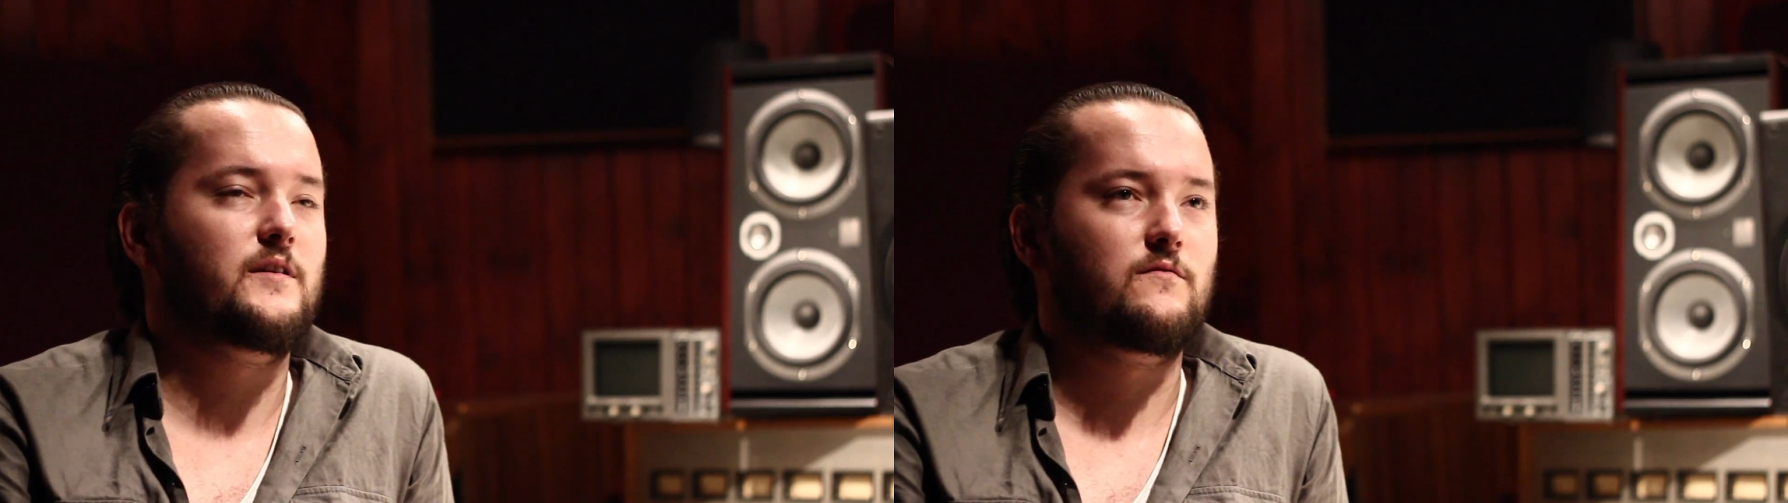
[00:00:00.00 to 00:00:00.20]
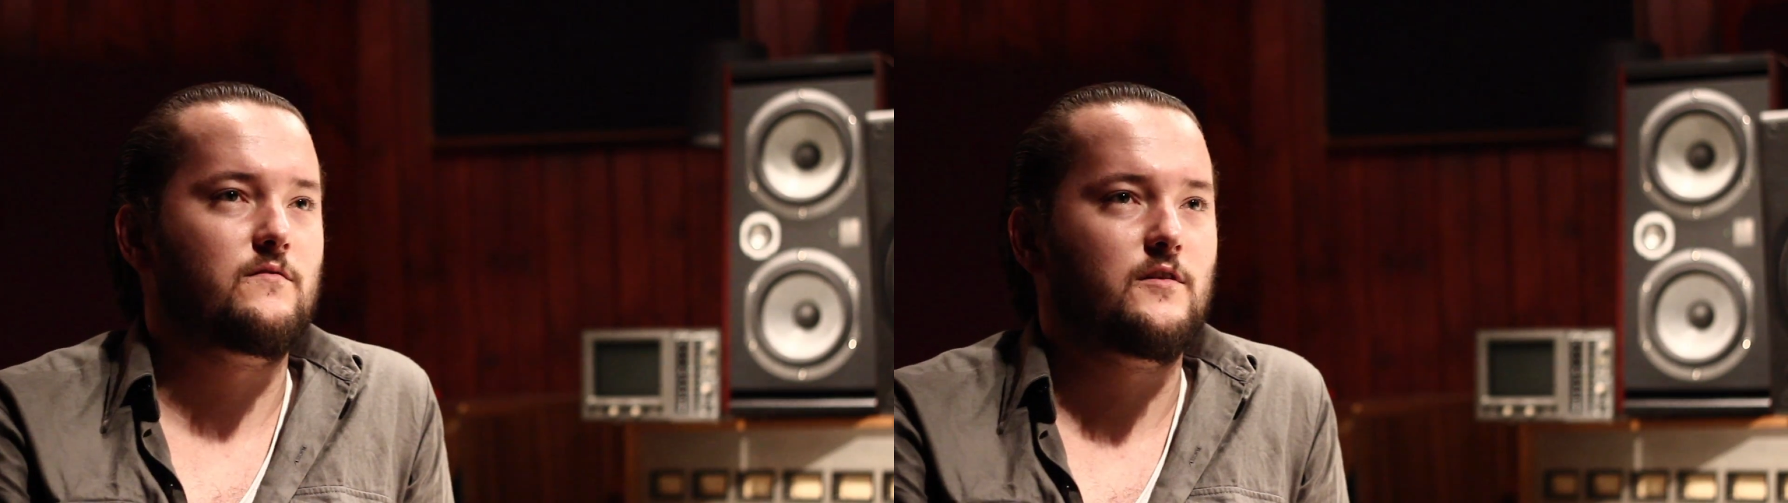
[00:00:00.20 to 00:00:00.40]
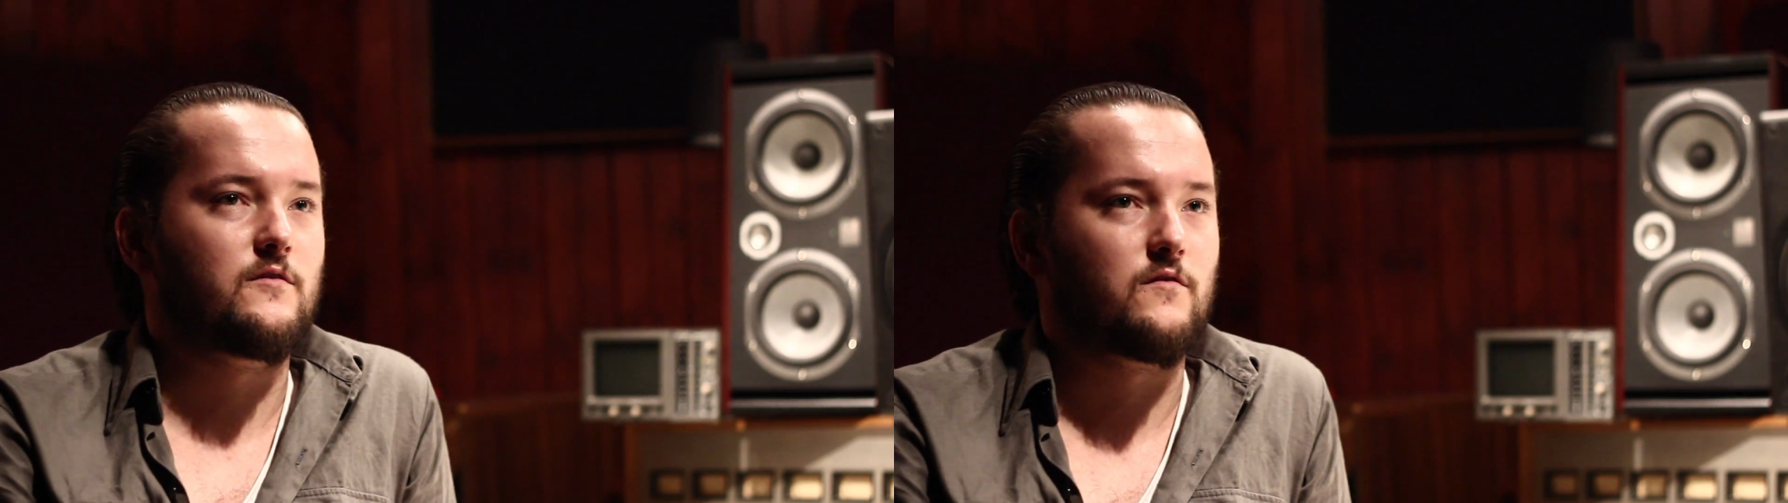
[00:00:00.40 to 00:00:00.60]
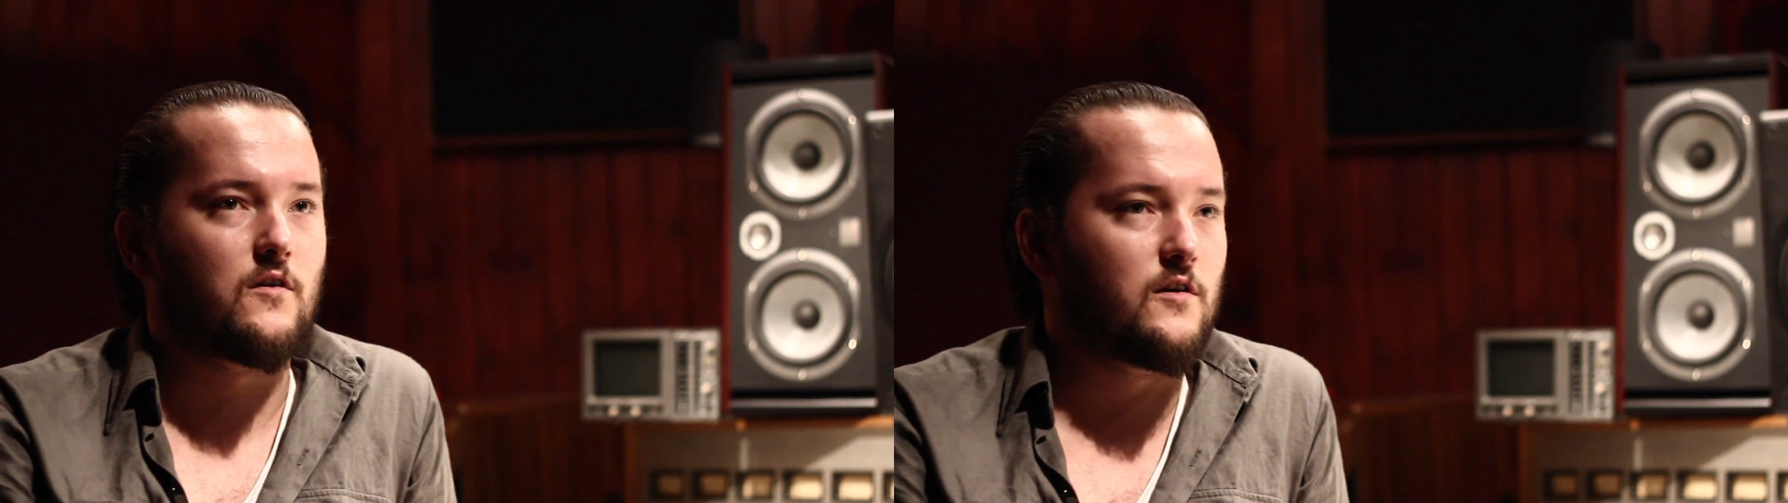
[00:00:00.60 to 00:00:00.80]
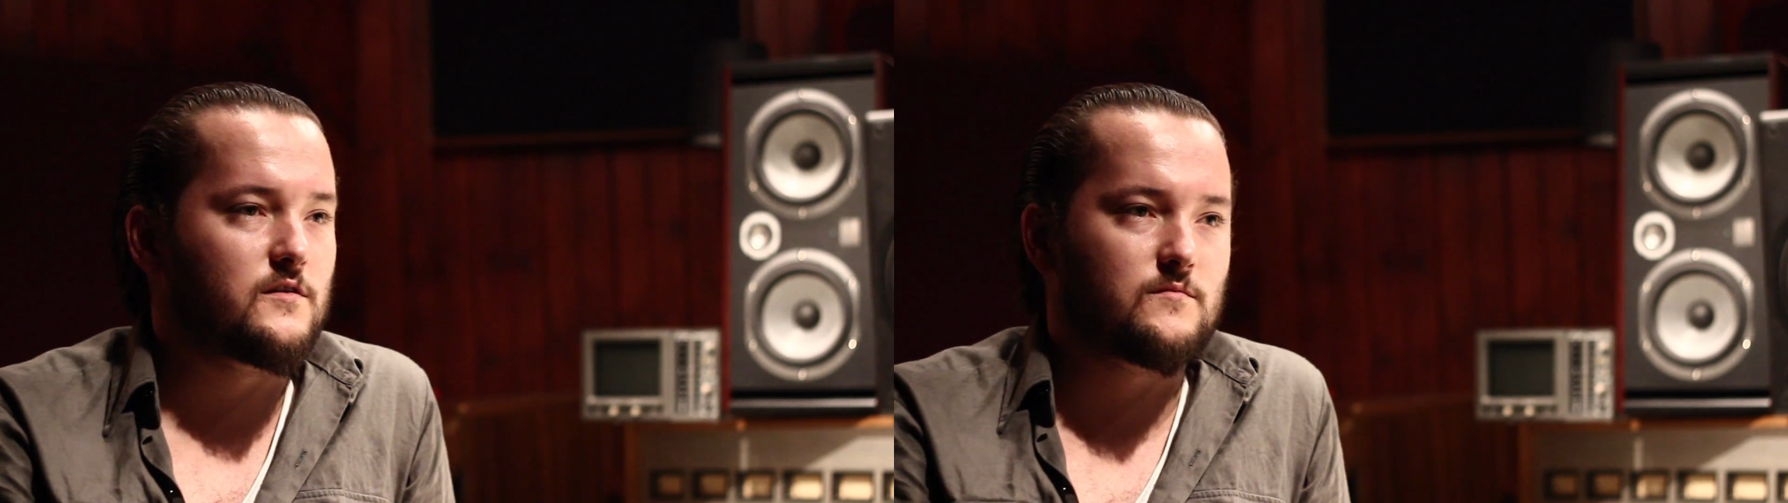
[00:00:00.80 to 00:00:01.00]
you know,
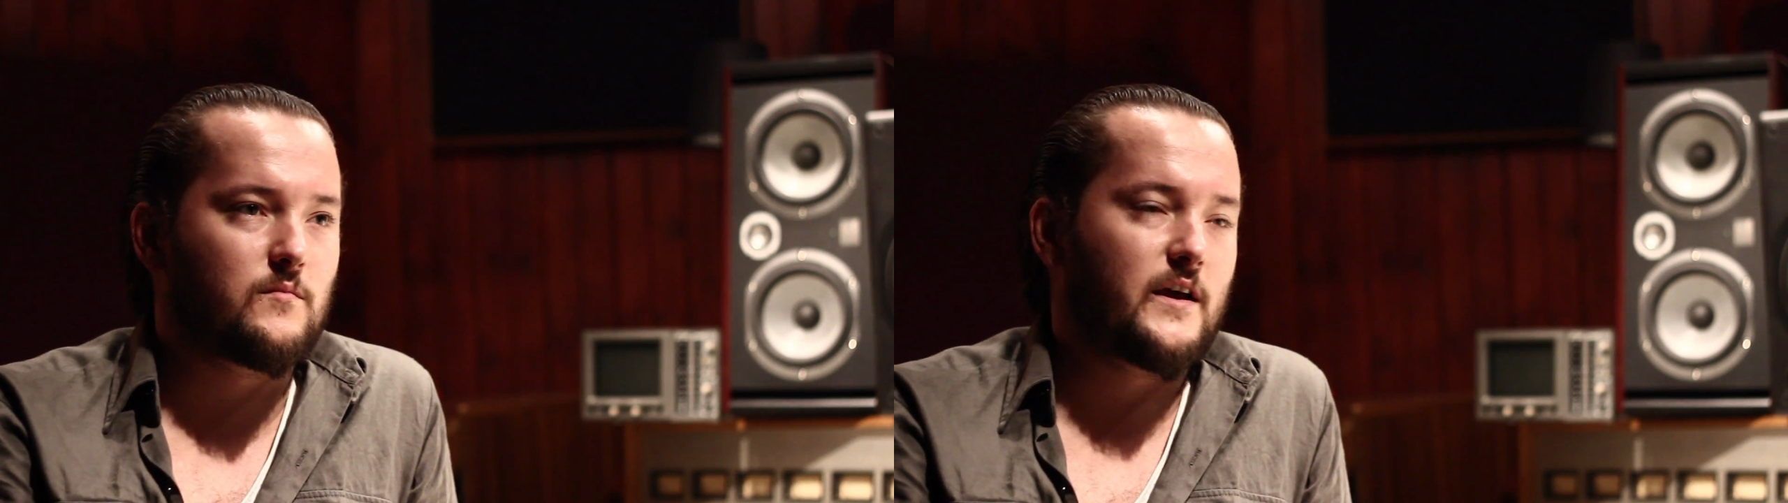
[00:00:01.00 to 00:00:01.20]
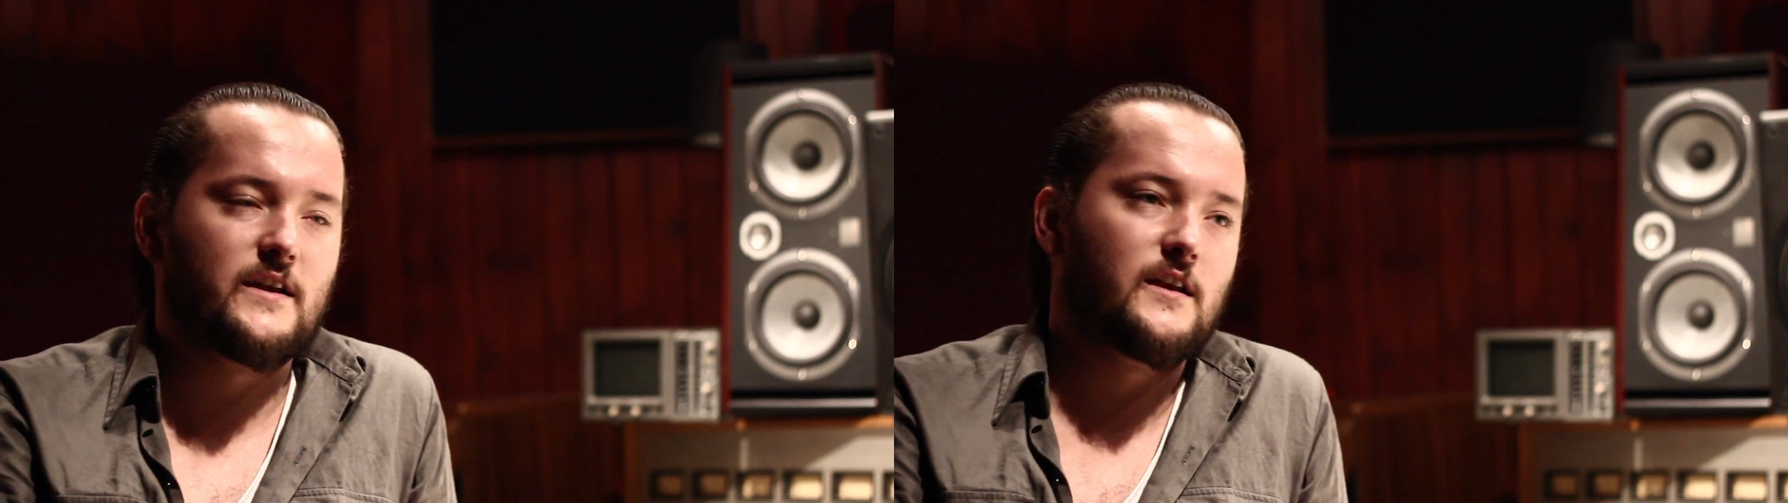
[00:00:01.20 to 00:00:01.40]
rehearse and play